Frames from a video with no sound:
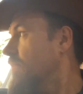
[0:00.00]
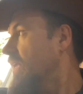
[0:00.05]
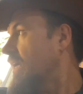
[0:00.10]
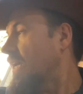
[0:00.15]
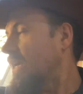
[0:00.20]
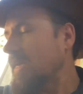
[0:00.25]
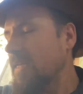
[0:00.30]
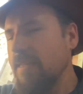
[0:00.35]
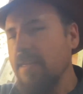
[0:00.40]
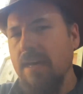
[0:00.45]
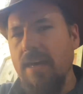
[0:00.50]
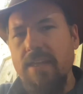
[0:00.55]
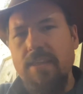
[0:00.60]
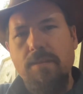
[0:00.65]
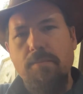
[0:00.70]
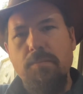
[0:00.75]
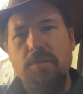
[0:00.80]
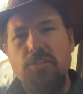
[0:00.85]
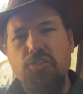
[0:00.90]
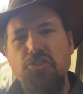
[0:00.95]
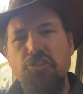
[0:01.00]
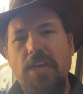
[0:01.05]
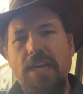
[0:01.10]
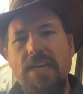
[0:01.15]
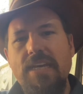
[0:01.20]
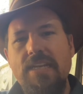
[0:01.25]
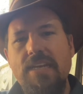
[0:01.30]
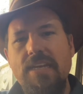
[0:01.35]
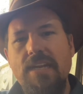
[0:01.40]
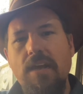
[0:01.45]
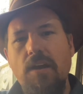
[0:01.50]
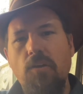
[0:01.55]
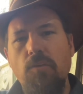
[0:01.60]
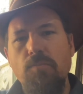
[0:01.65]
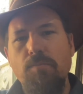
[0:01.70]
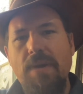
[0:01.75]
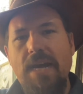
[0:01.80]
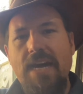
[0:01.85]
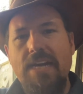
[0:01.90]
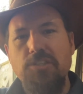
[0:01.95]
He done the machining
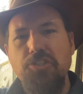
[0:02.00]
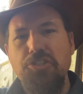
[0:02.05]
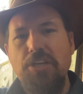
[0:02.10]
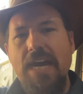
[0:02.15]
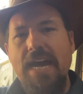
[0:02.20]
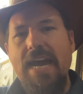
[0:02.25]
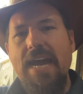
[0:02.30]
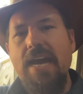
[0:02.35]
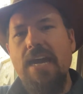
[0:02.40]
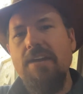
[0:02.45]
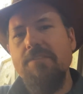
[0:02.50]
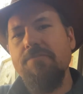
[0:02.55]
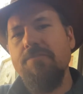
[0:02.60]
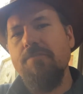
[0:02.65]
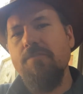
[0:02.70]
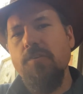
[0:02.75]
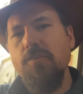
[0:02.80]
on my shaft